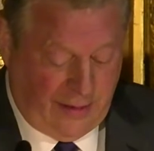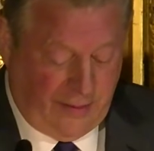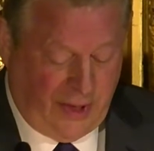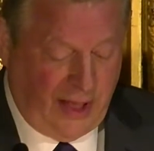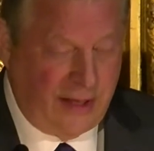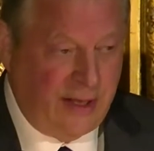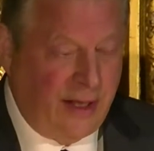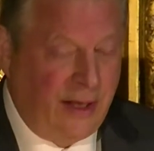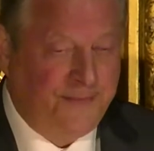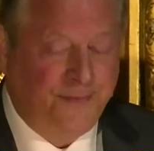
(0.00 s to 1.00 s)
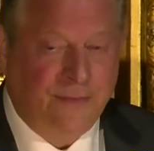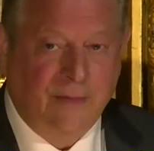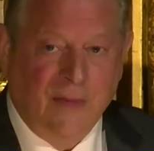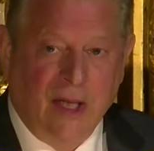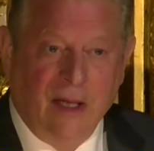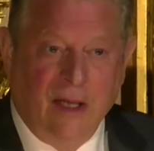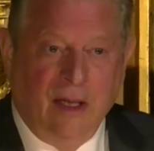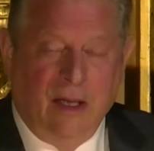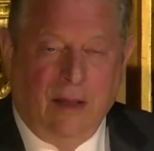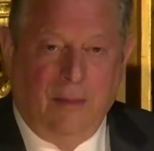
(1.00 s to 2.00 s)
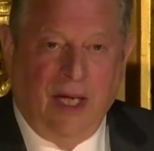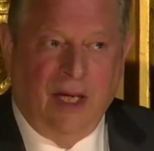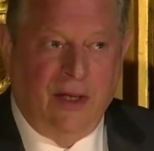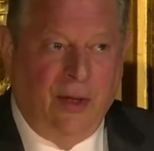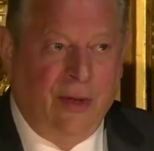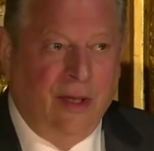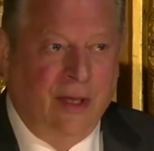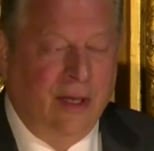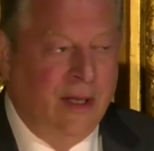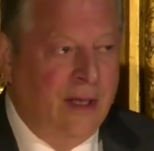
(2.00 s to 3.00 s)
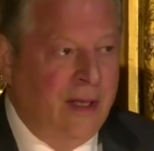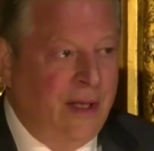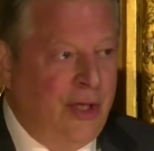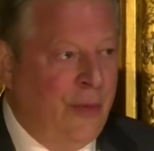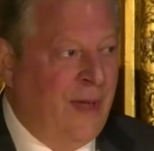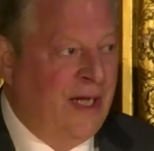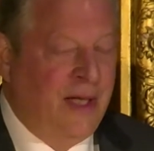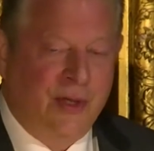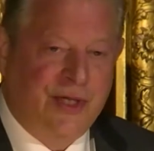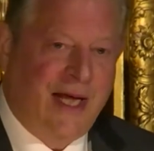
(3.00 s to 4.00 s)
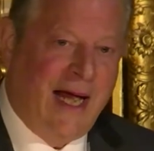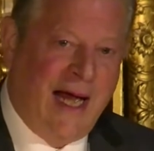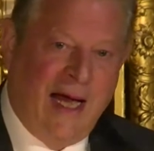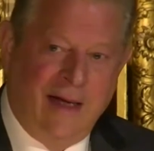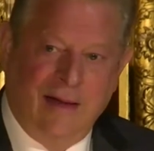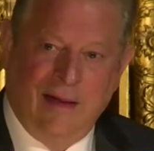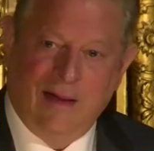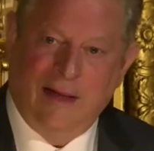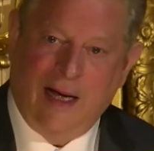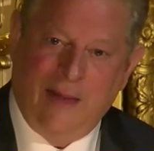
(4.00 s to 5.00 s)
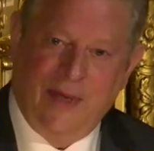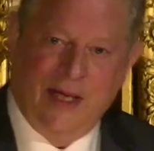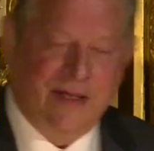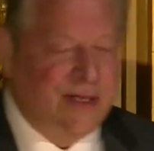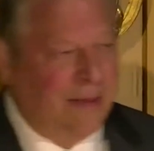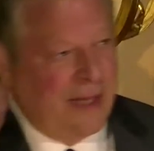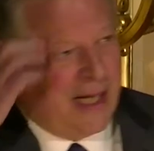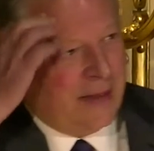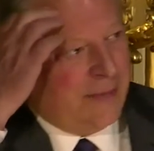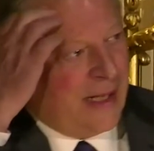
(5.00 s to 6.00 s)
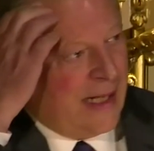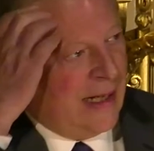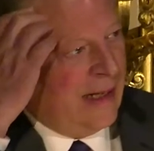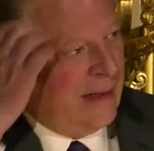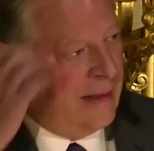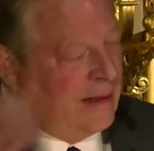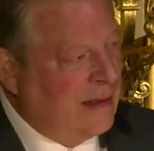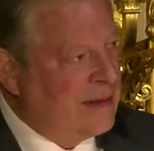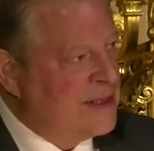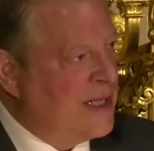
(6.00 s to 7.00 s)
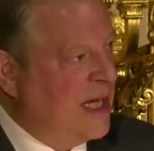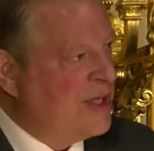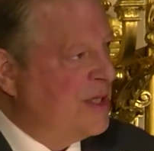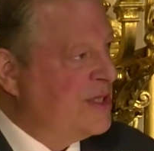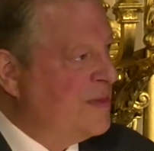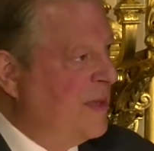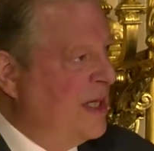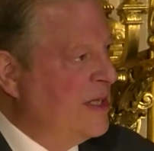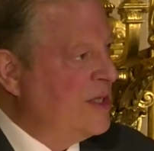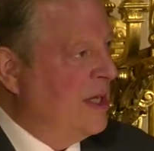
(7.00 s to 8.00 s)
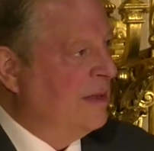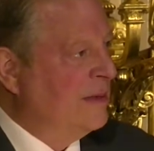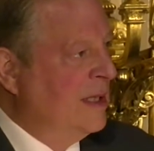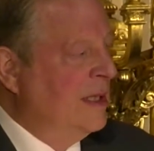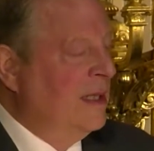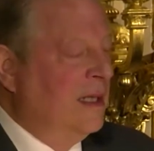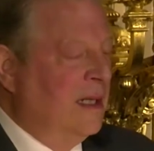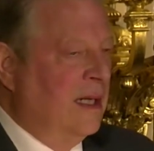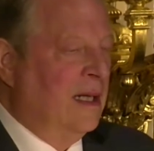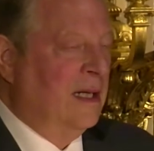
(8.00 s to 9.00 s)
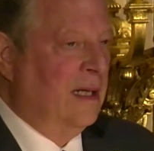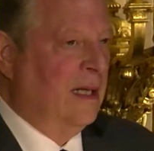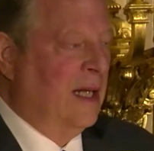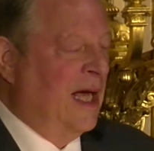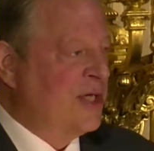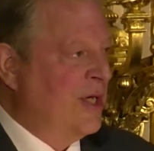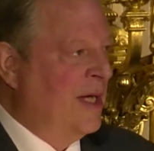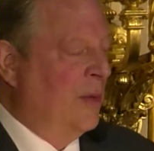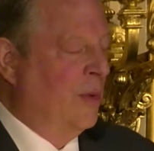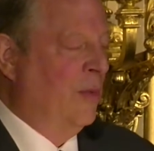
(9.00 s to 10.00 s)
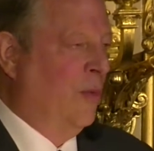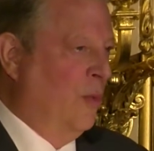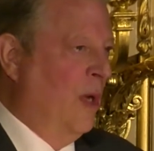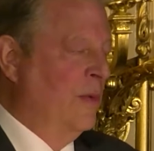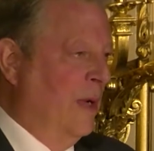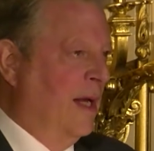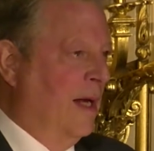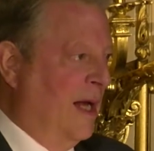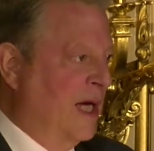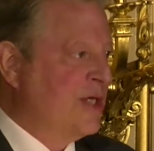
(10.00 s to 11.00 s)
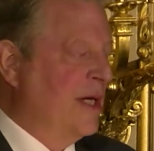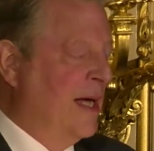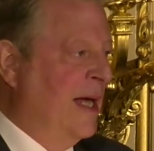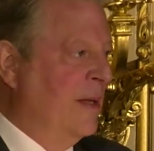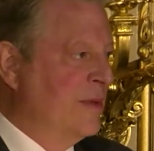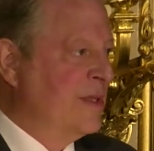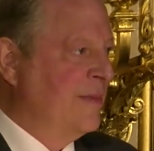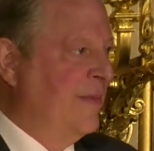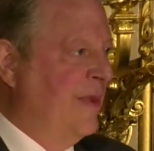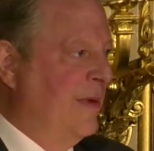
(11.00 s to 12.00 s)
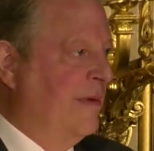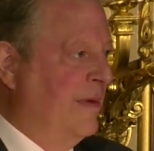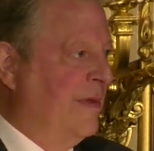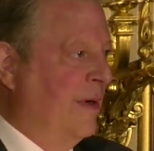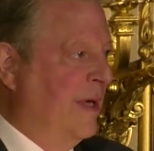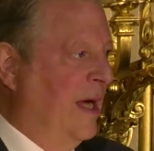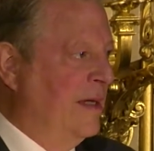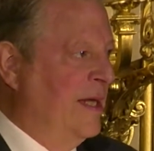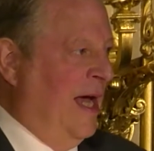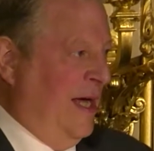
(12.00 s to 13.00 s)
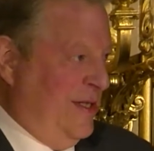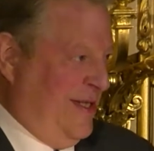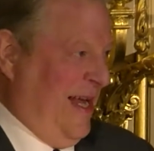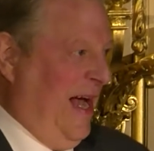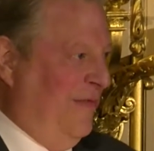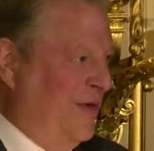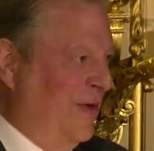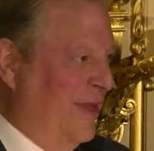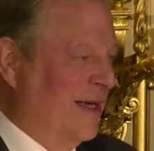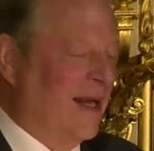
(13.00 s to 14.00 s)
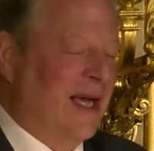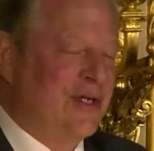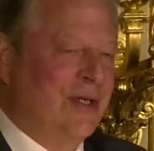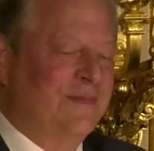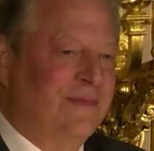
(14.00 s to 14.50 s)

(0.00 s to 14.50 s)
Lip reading: But Ben, you made those kind comments about my concession speech on election night. It wasn't really election night, it was 38 days after the election.